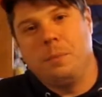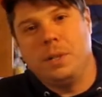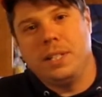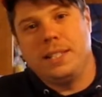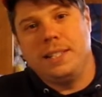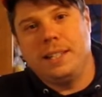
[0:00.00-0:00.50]
put
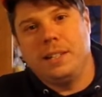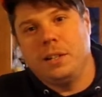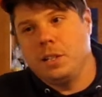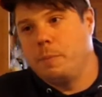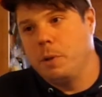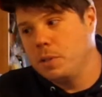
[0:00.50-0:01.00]
a stick in our
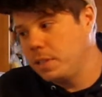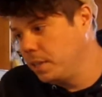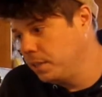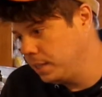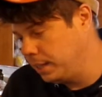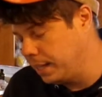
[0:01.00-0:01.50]
spokes there
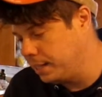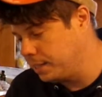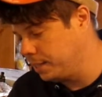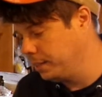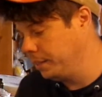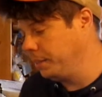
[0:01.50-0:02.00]
and delayed
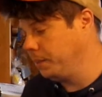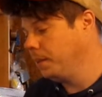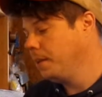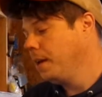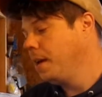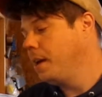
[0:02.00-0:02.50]
us a
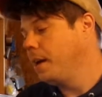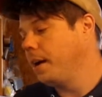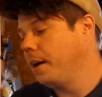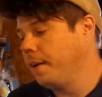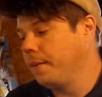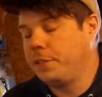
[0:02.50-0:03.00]
little.
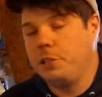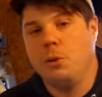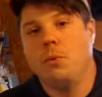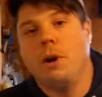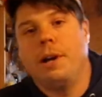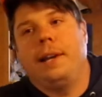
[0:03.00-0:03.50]
So
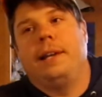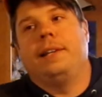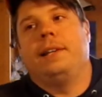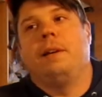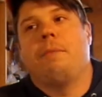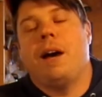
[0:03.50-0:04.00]
what
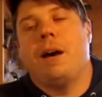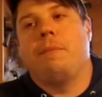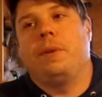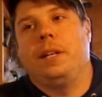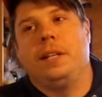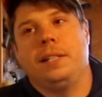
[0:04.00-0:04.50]
ended up
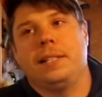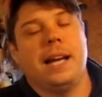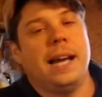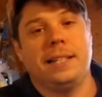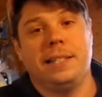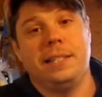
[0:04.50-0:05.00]
happening is I
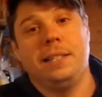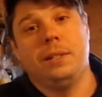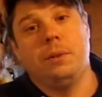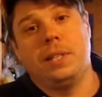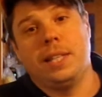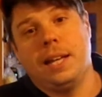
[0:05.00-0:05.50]
had to
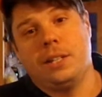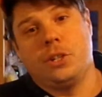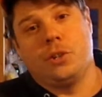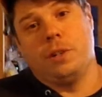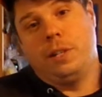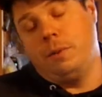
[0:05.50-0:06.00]
deal with that
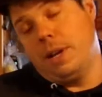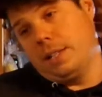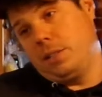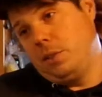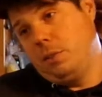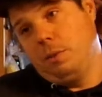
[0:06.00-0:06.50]
tree. We
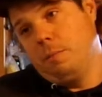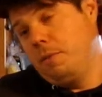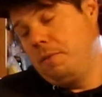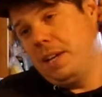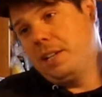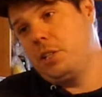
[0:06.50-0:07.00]
had to
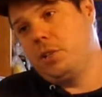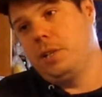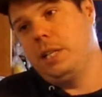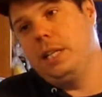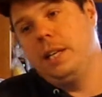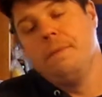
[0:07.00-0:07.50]
remove that
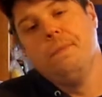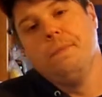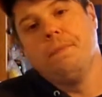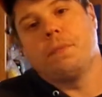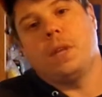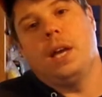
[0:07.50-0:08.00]
tree,
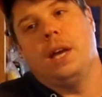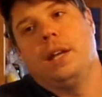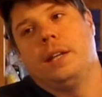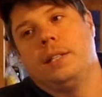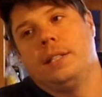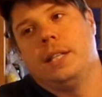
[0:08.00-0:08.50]

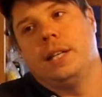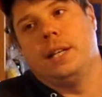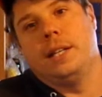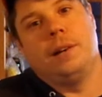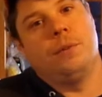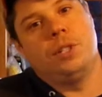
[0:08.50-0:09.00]
and
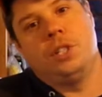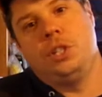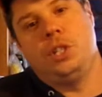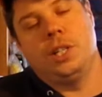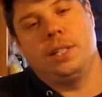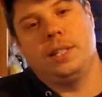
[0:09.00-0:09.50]
that was
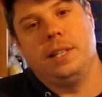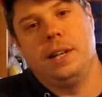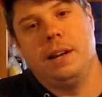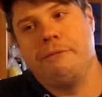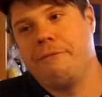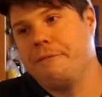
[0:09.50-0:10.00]
just
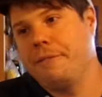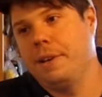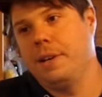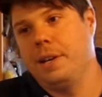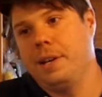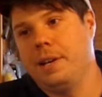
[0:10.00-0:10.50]
enough
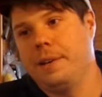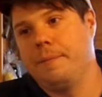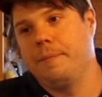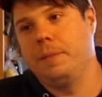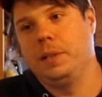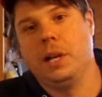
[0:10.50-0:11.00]

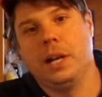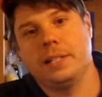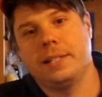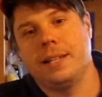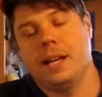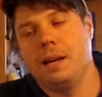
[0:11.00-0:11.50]

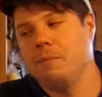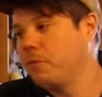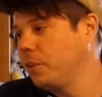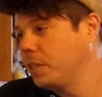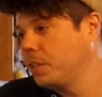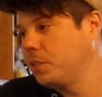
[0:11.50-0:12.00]
lost time
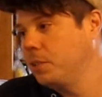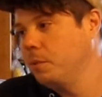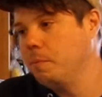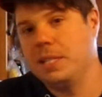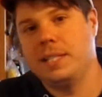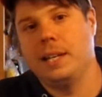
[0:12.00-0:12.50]
for us to
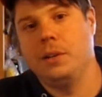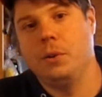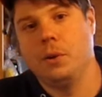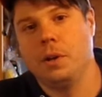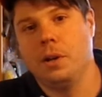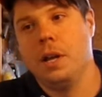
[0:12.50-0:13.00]
miss that
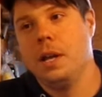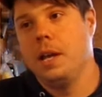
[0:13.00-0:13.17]
order.